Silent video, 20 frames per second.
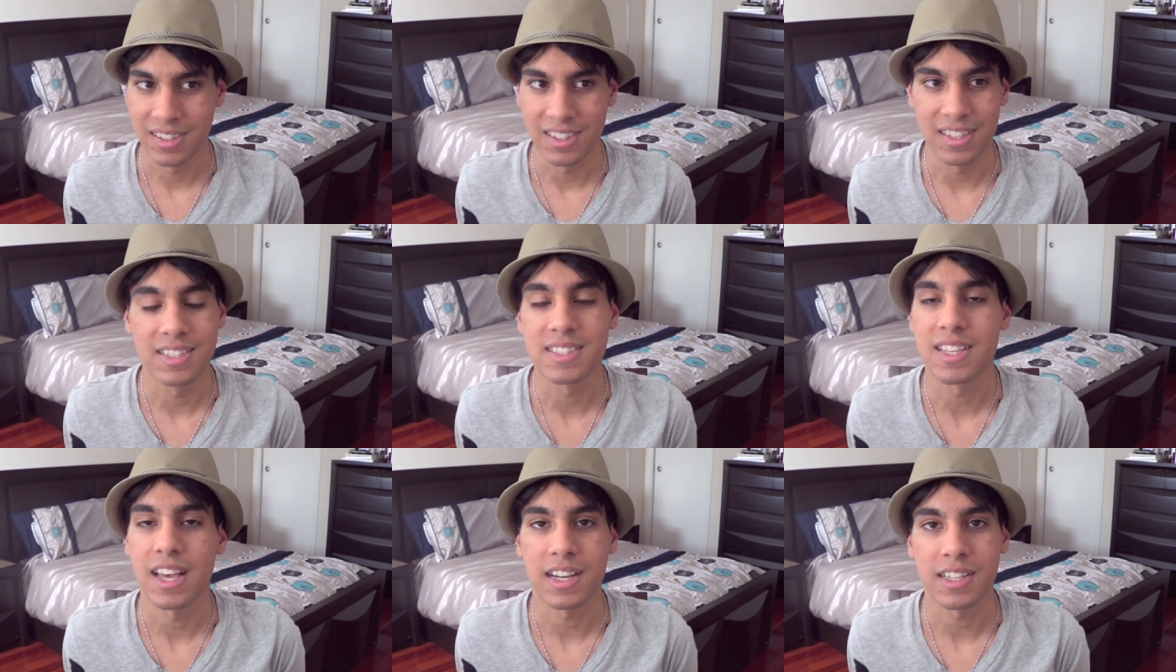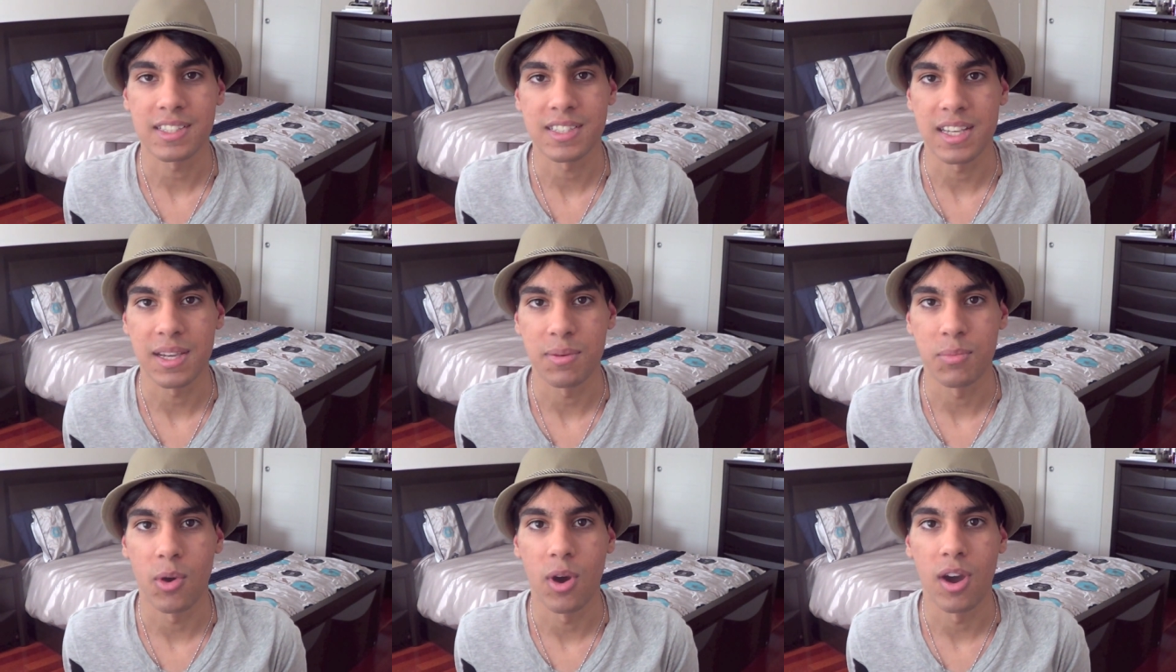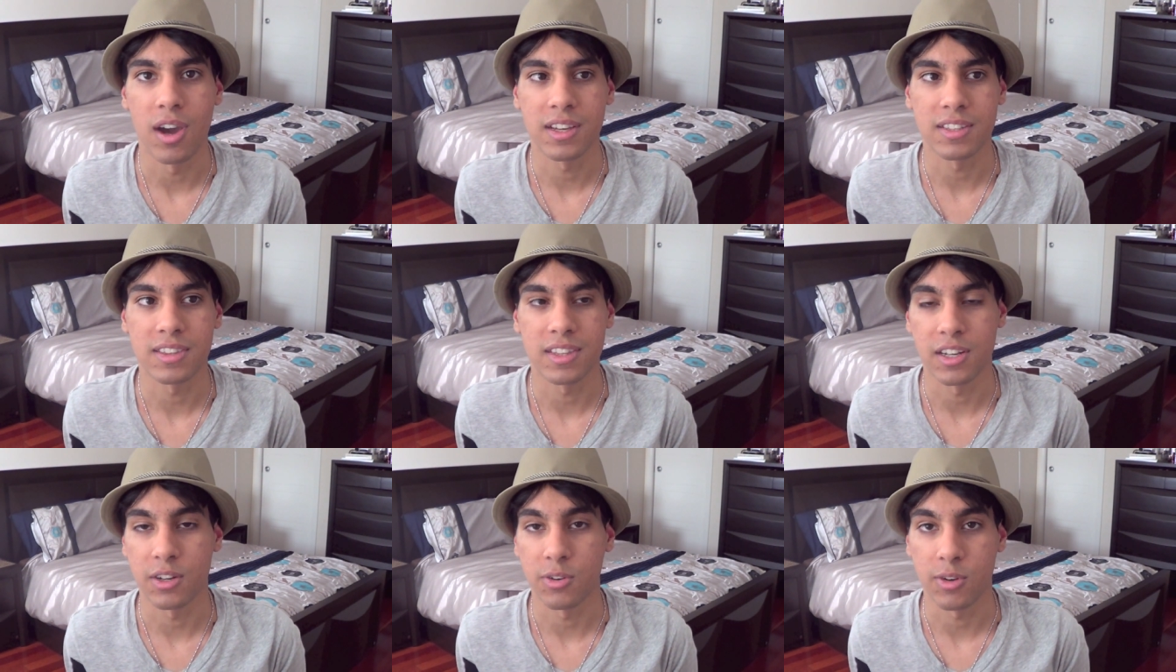the exact same
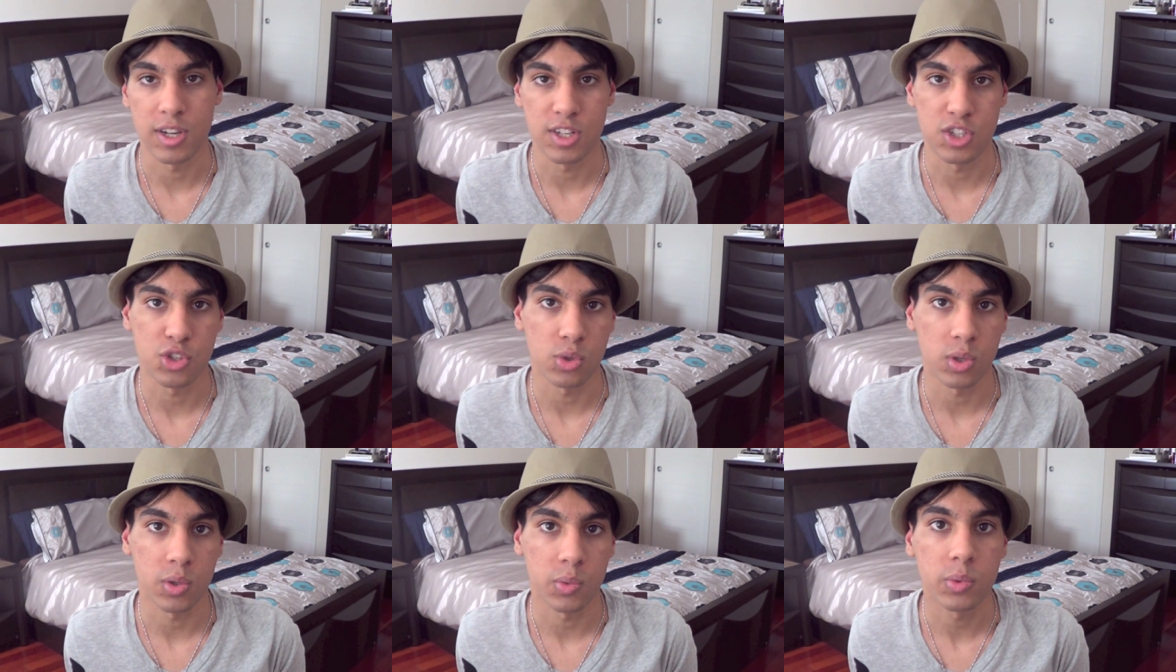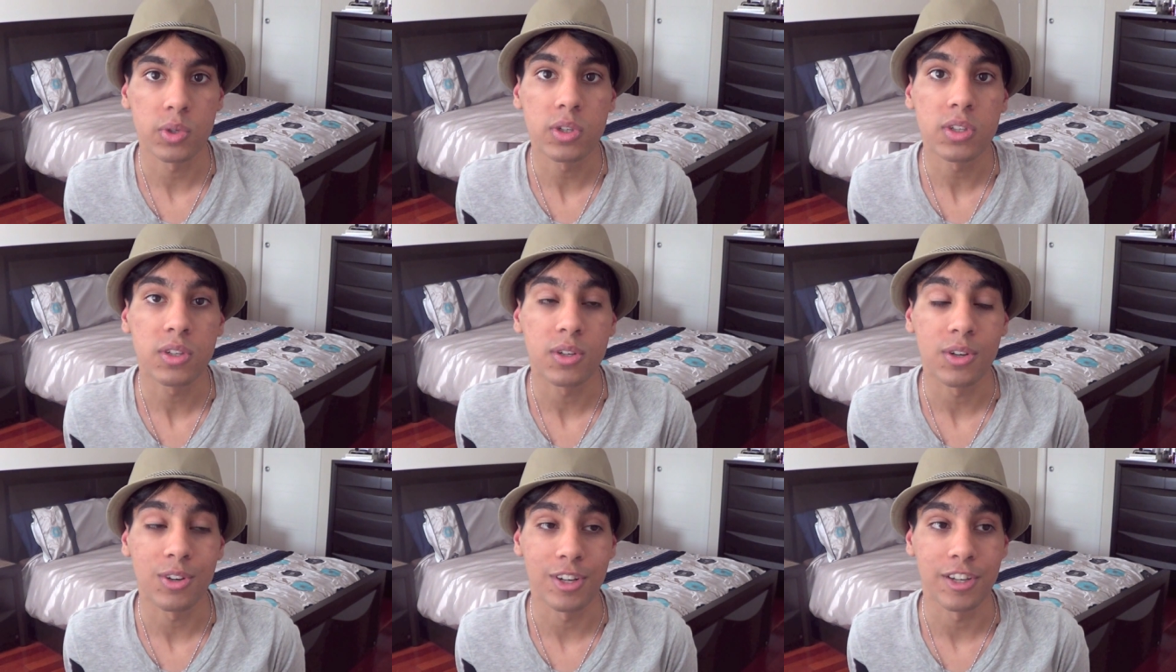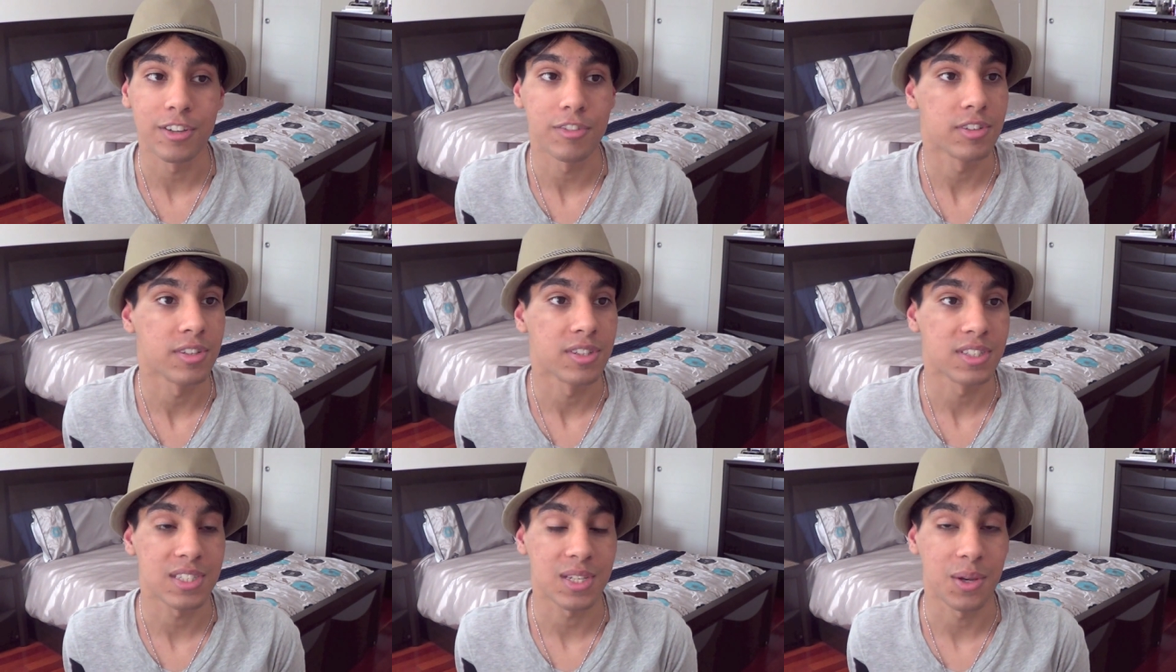work that a graduate would or
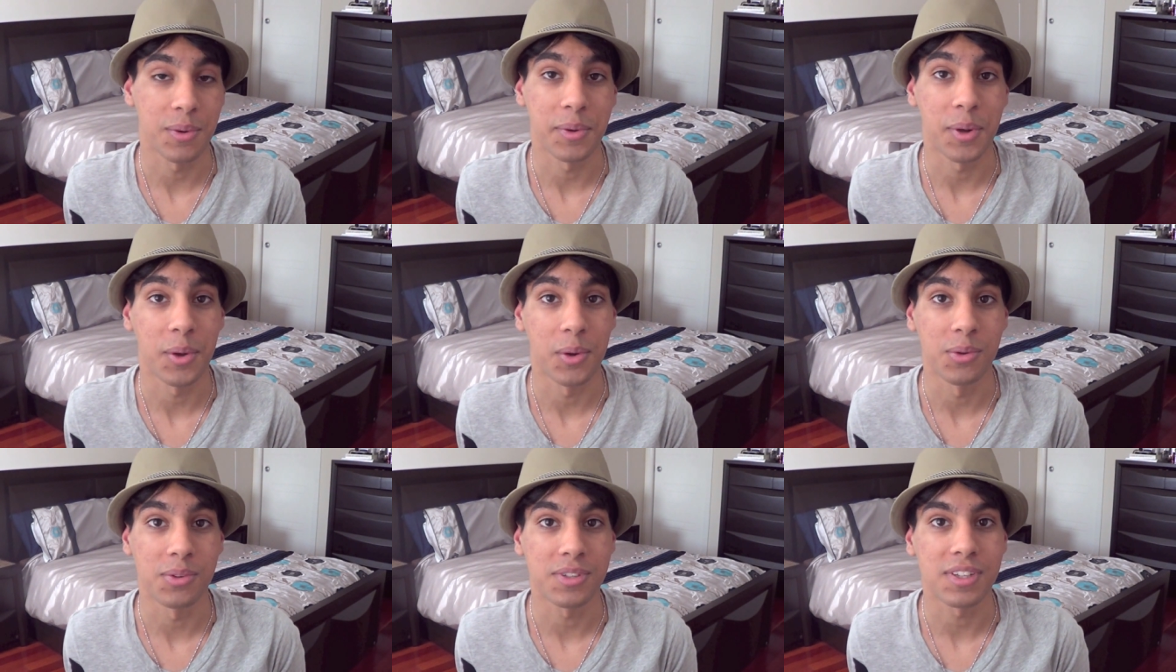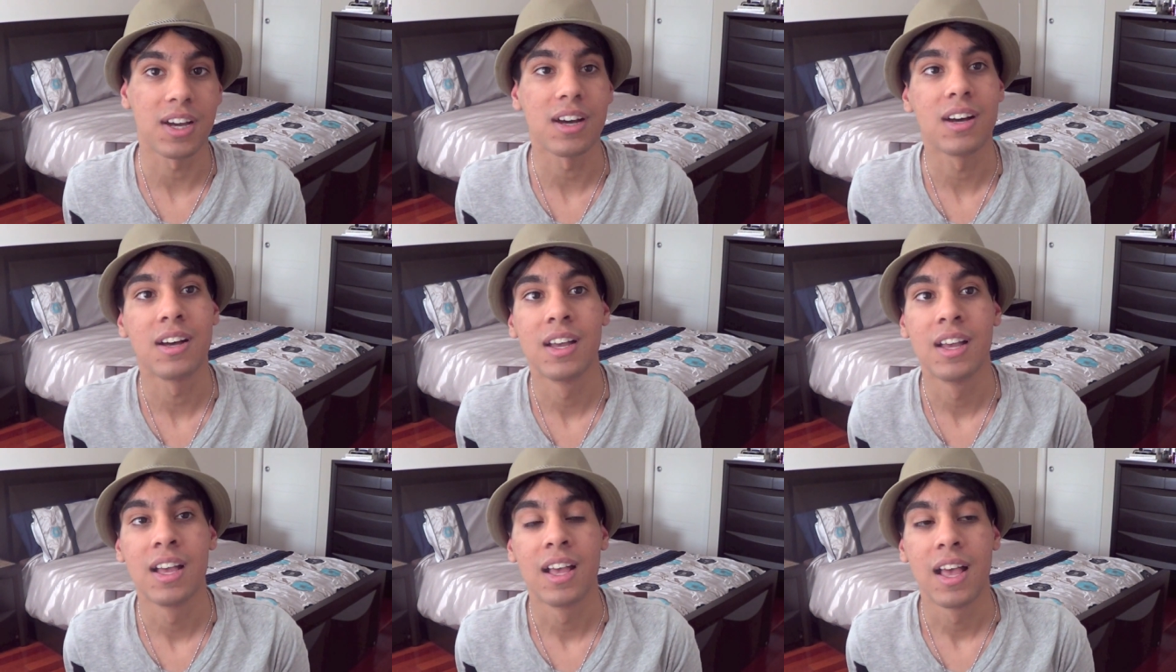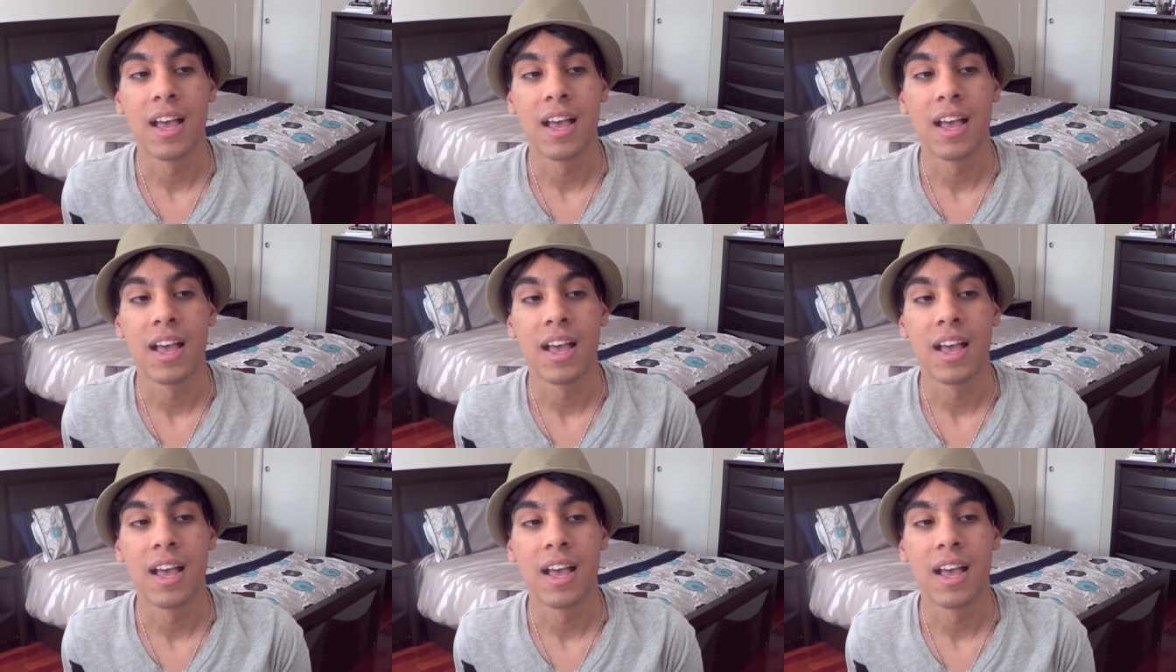even someone older